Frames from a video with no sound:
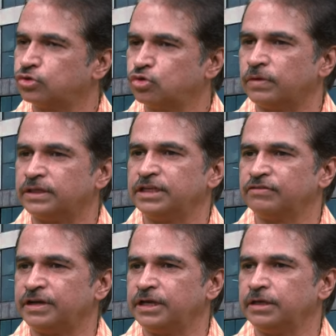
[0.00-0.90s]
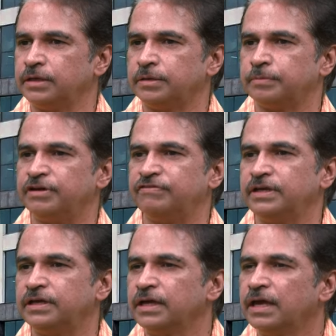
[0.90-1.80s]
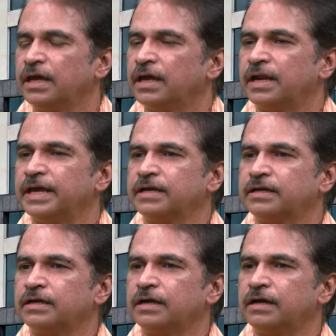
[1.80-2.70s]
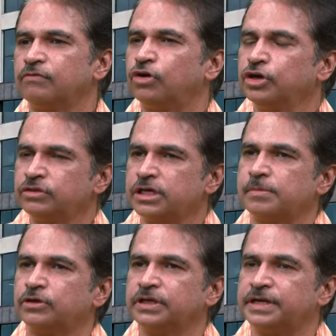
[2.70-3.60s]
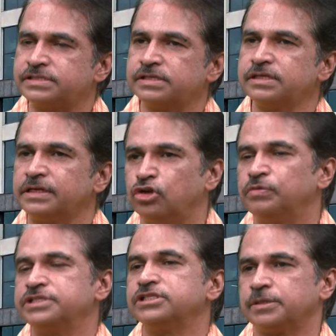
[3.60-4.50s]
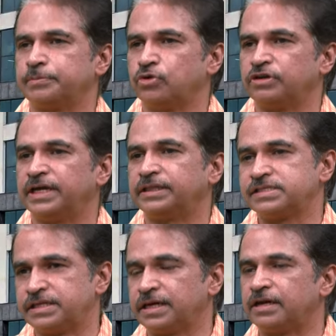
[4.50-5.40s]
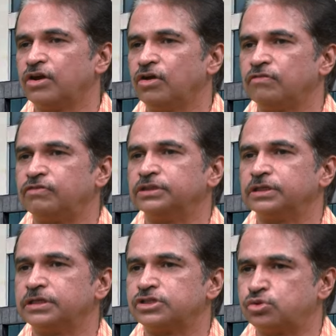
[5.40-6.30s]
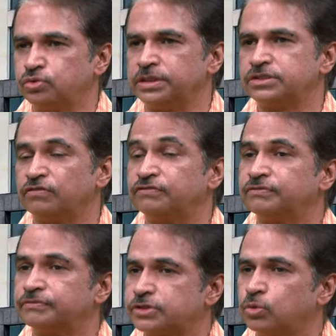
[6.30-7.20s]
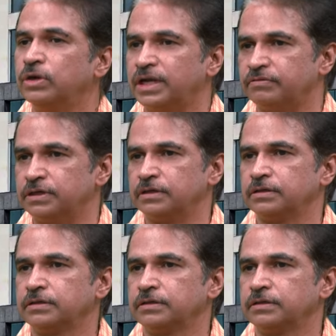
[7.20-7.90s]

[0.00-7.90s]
go through one thing very briefly. Like, what do you think about the research and innovation support that is there for the students of school level?